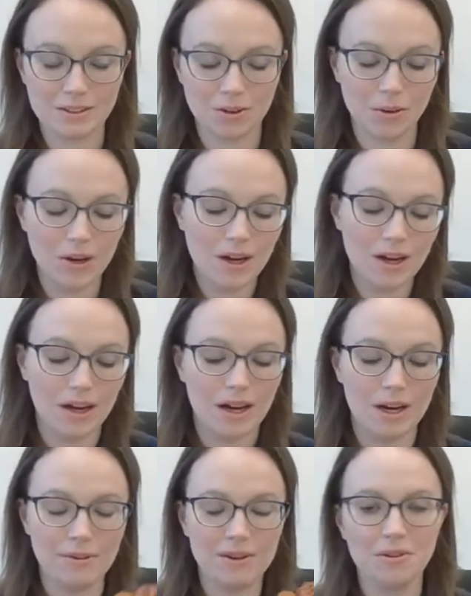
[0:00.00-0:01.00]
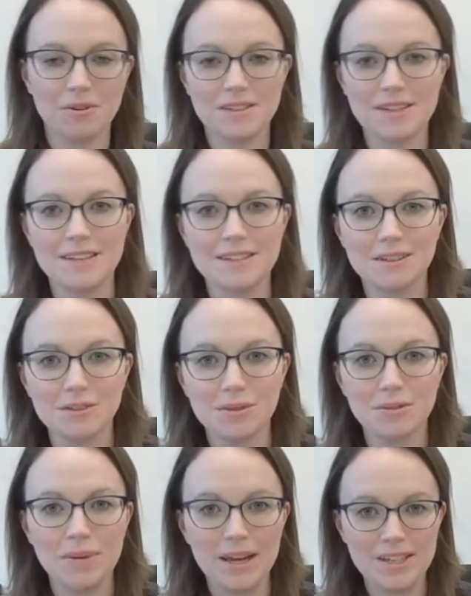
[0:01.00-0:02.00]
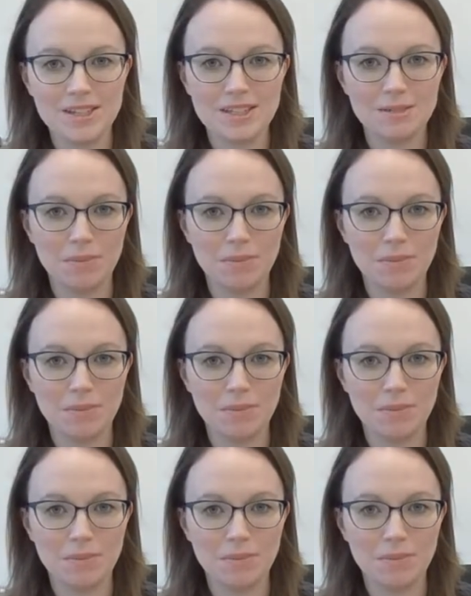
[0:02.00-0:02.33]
So I know it takes a little bit of patience,